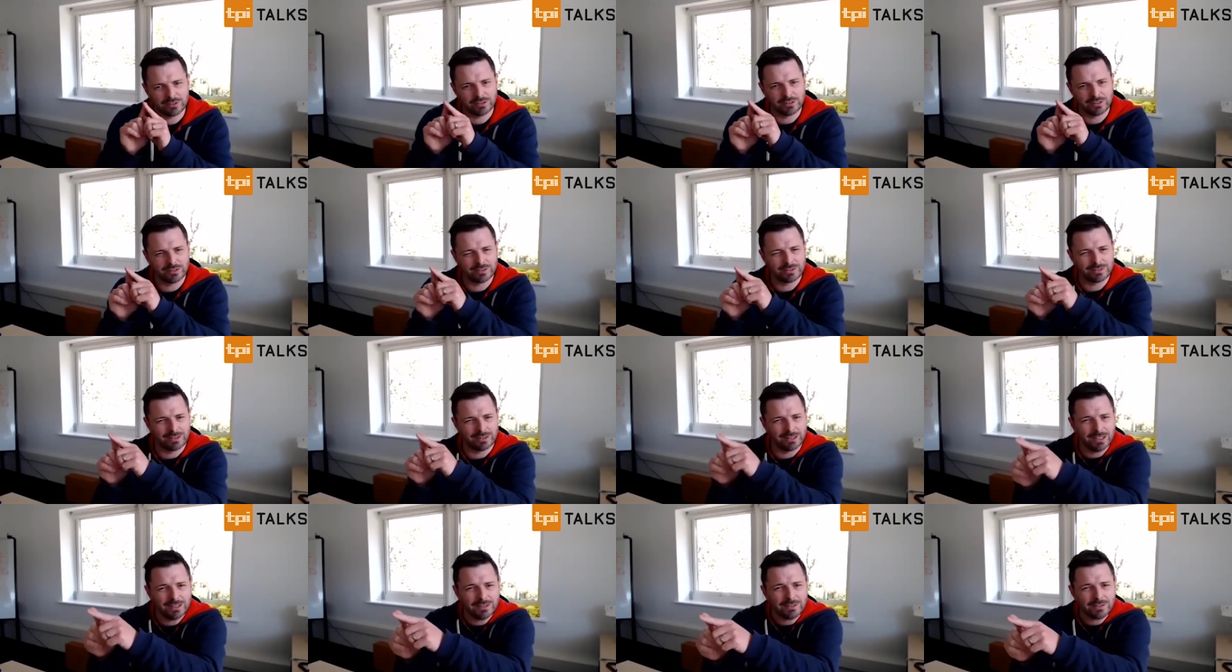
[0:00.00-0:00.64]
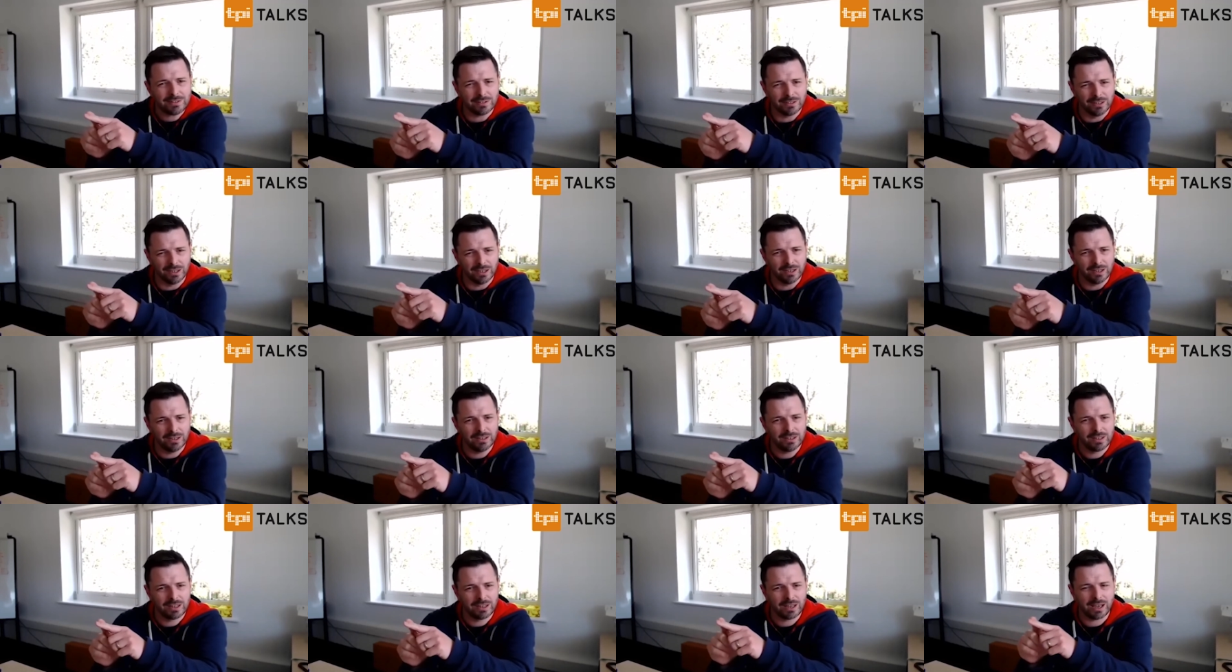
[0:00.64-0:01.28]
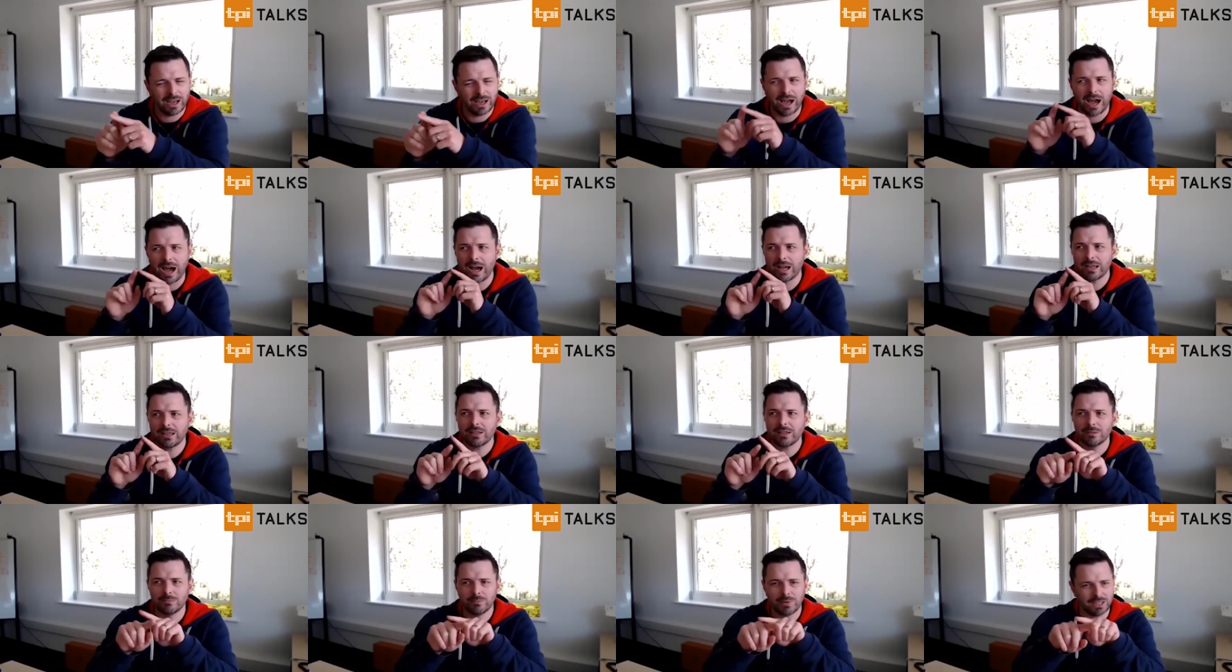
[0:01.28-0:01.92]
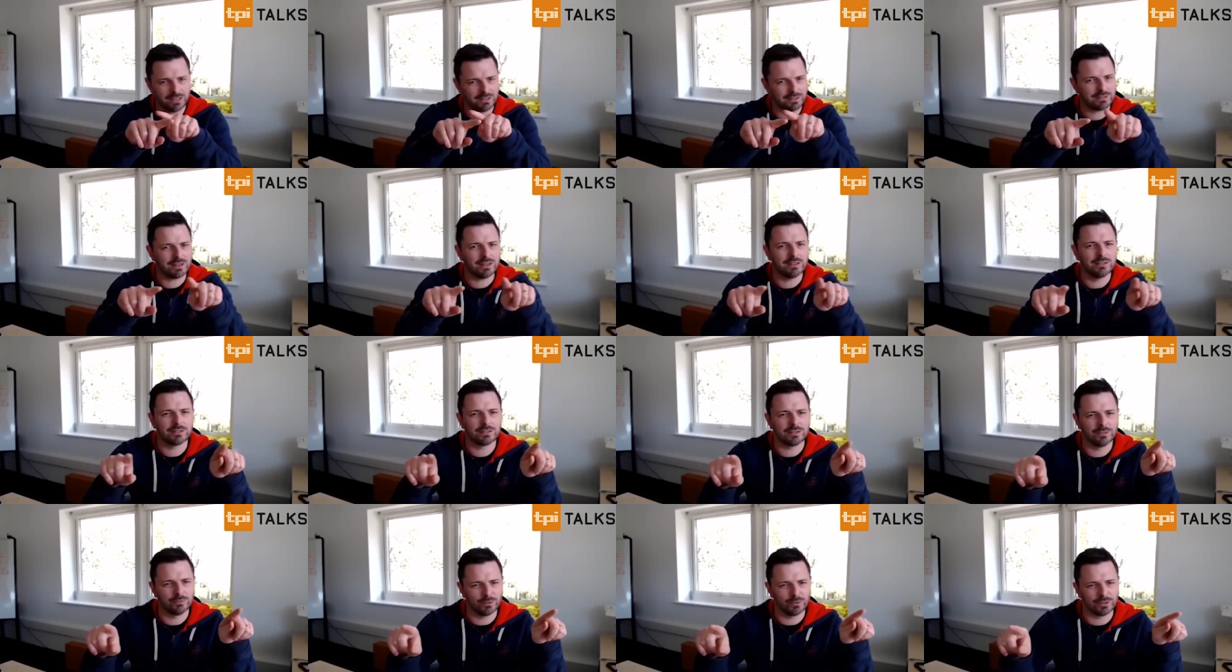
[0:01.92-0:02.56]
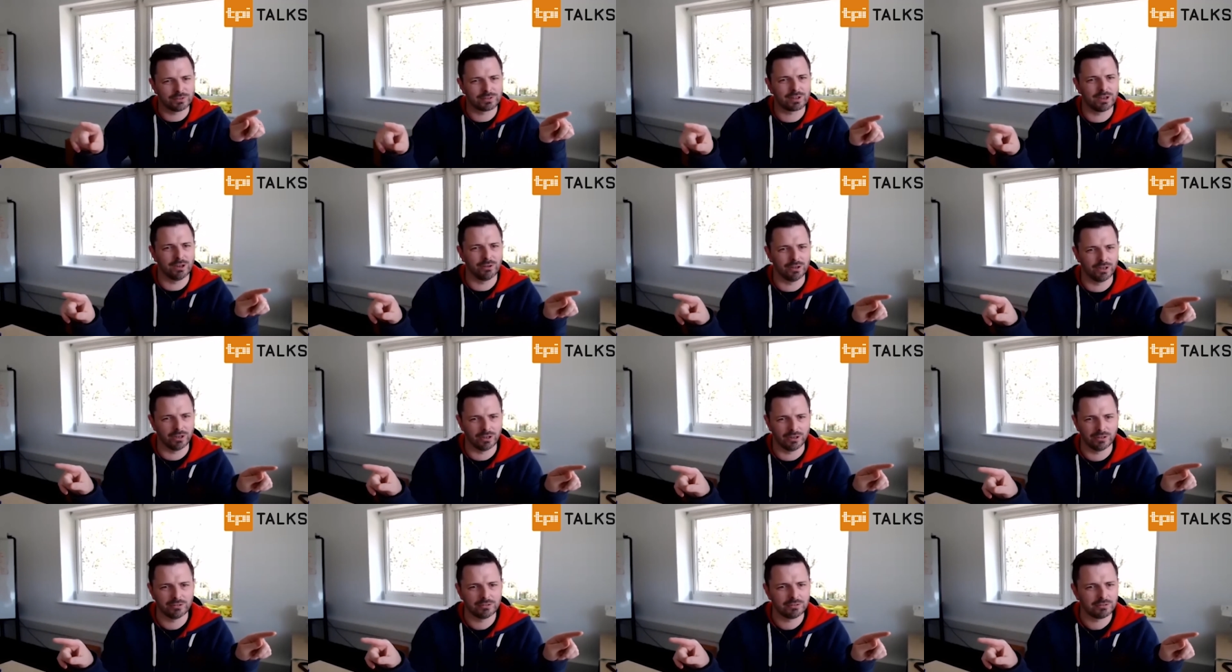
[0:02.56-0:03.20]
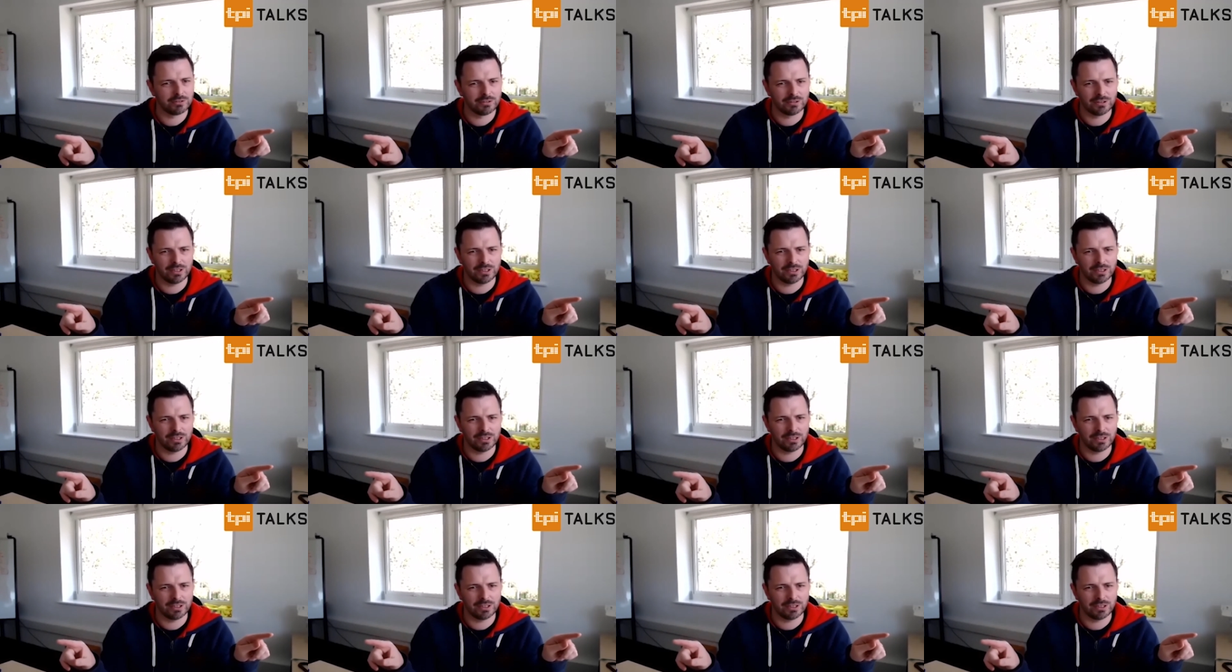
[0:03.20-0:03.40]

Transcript: And as a listener, I can make sense of what's going on.